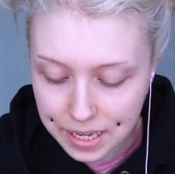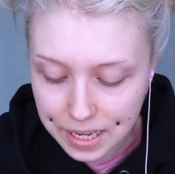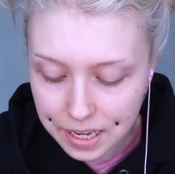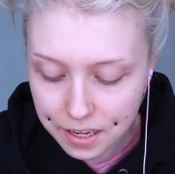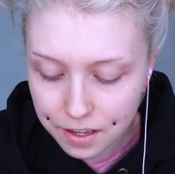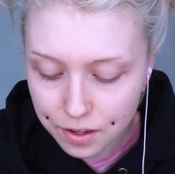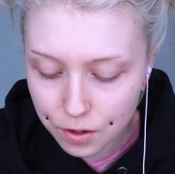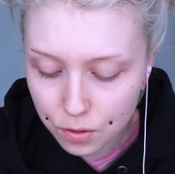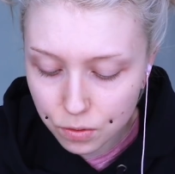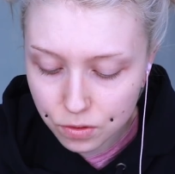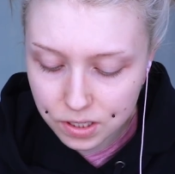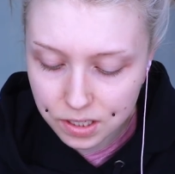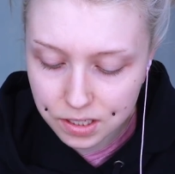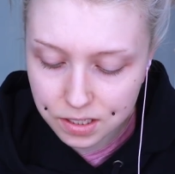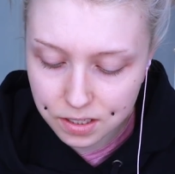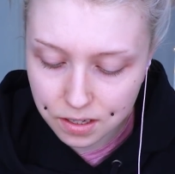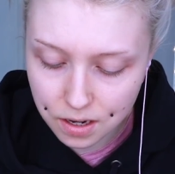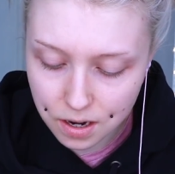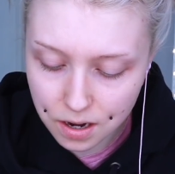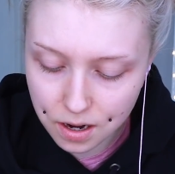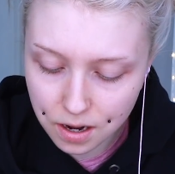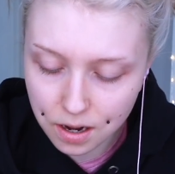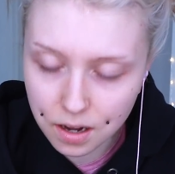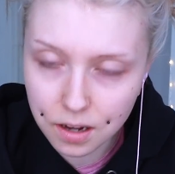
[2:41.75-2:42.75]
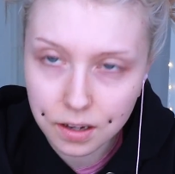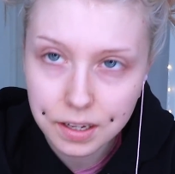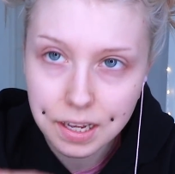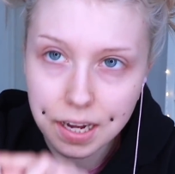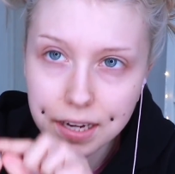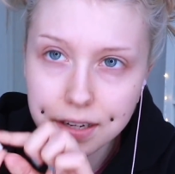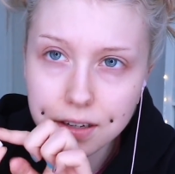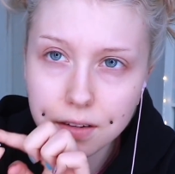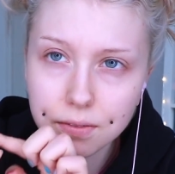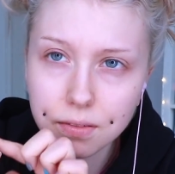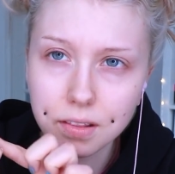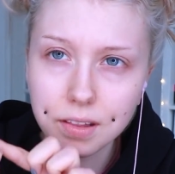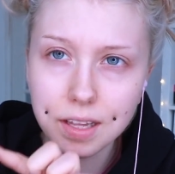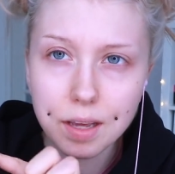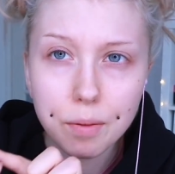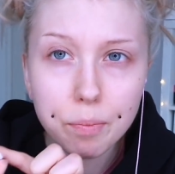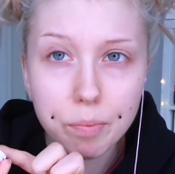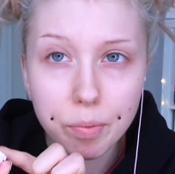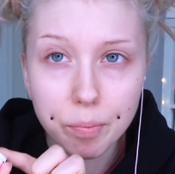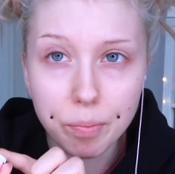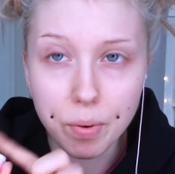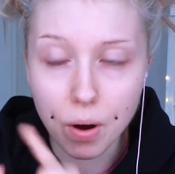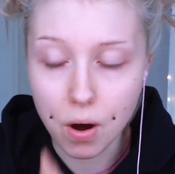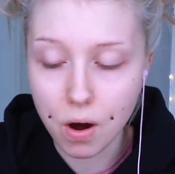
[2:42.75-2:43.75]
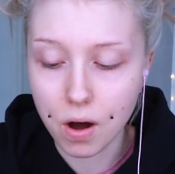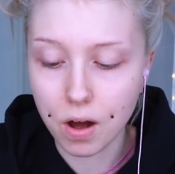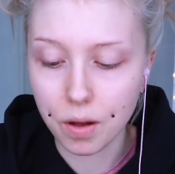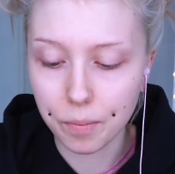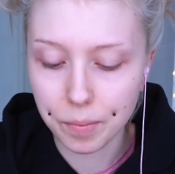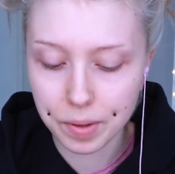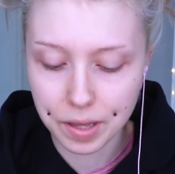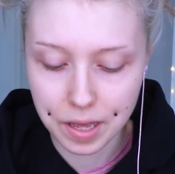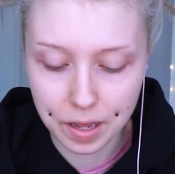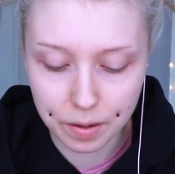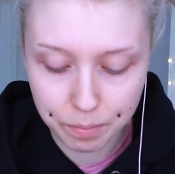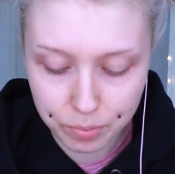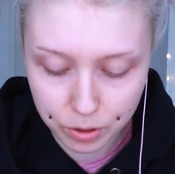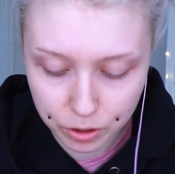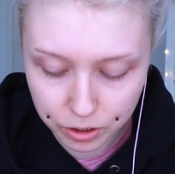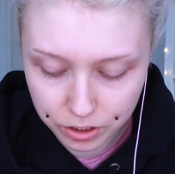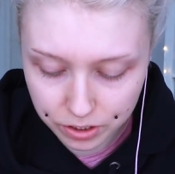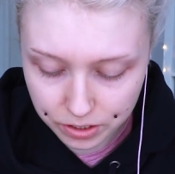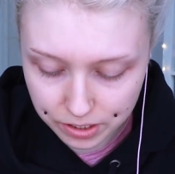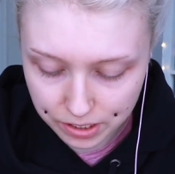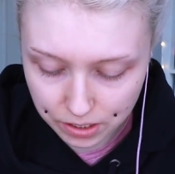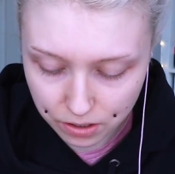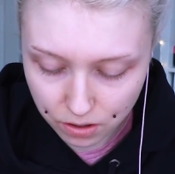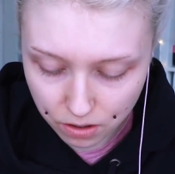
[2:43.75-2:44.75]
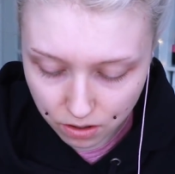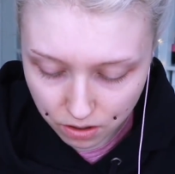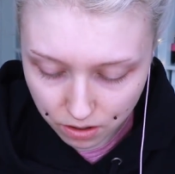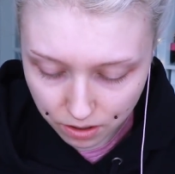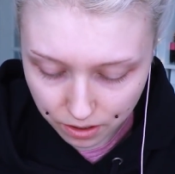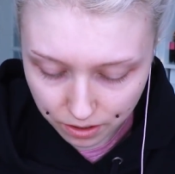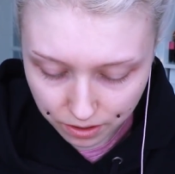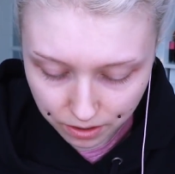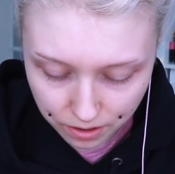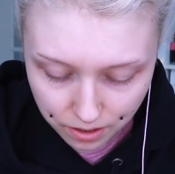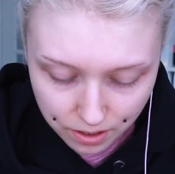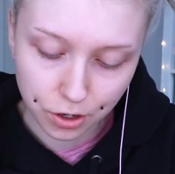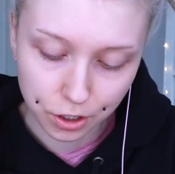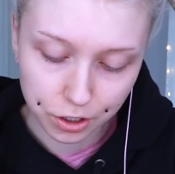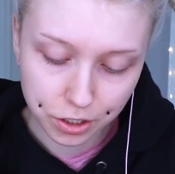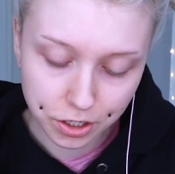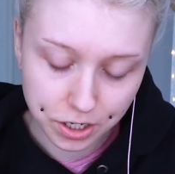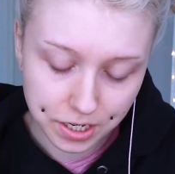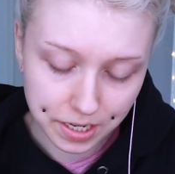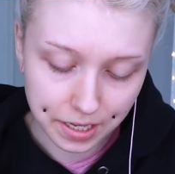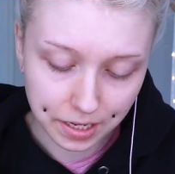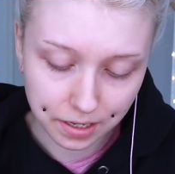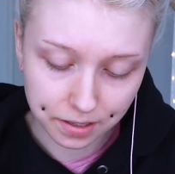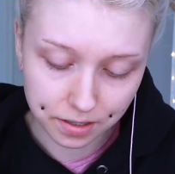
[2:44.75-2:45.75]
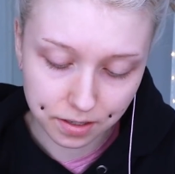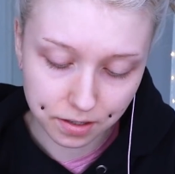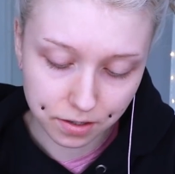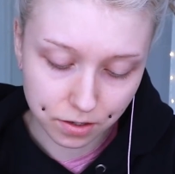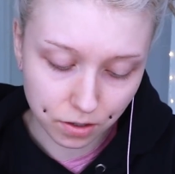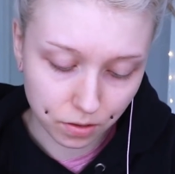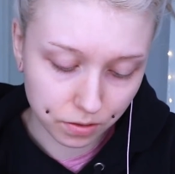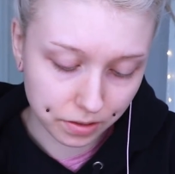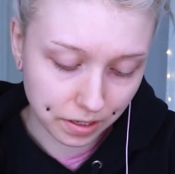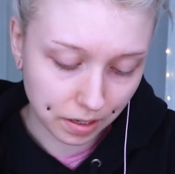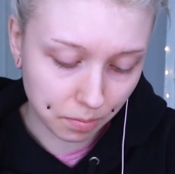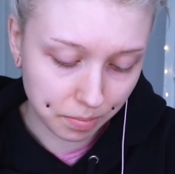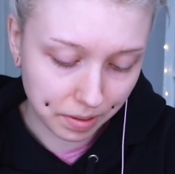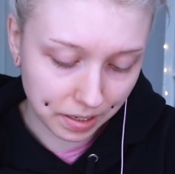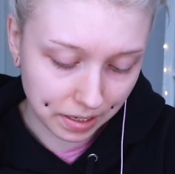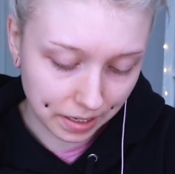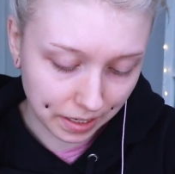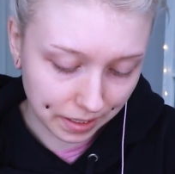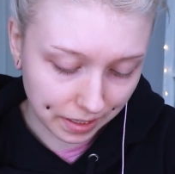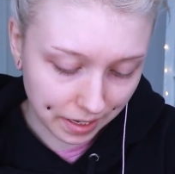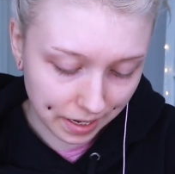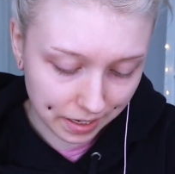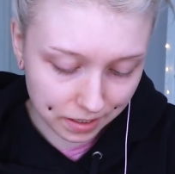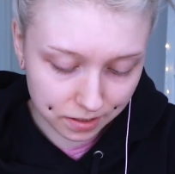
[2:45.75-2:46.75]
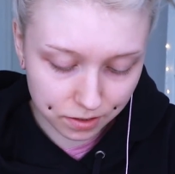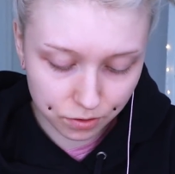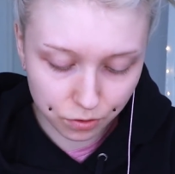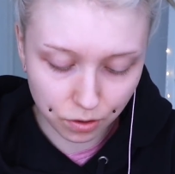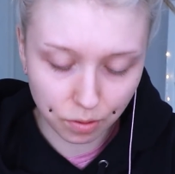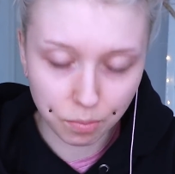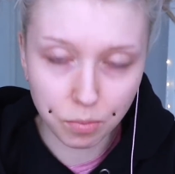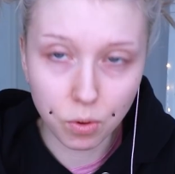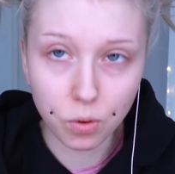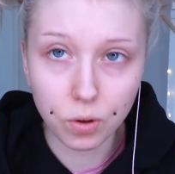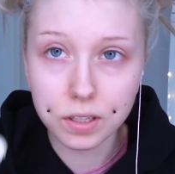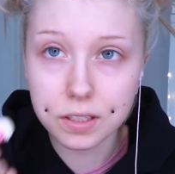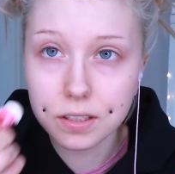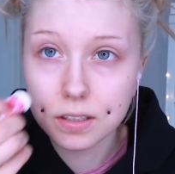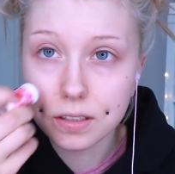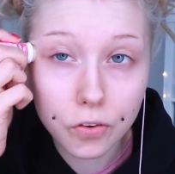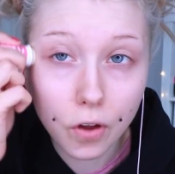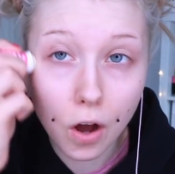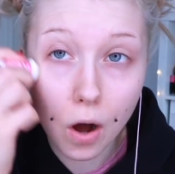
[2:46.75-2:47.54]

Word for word: He uses a kind of lip balm and puts it on her cheeks so they'll be like extra moist.